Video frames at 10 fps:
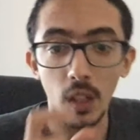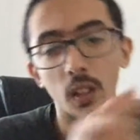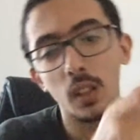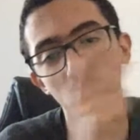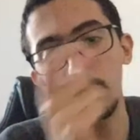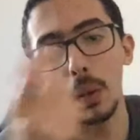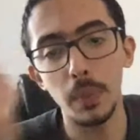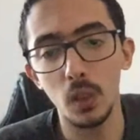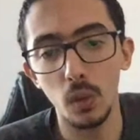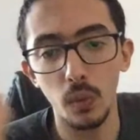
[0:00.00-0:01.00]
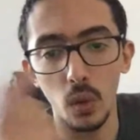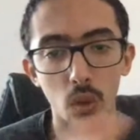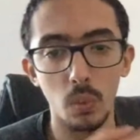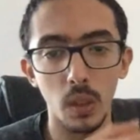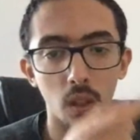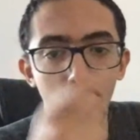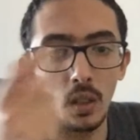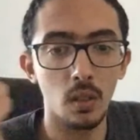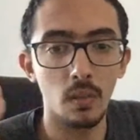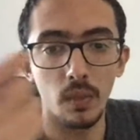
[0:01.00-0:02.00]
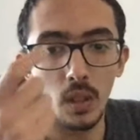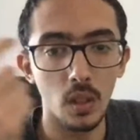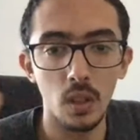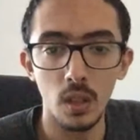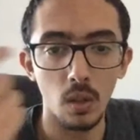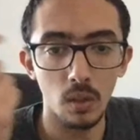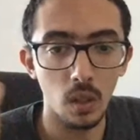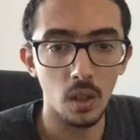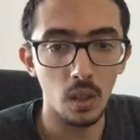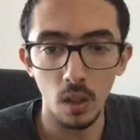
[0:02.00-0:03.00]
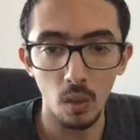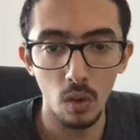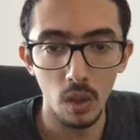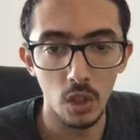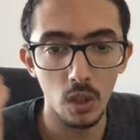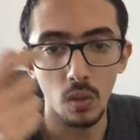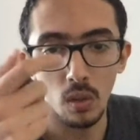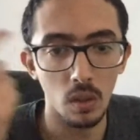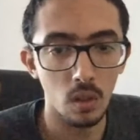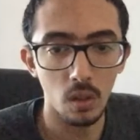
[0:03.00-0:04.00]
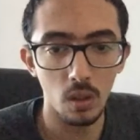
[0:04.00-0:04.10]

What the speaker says: It maps it, of course, with the sound recognition or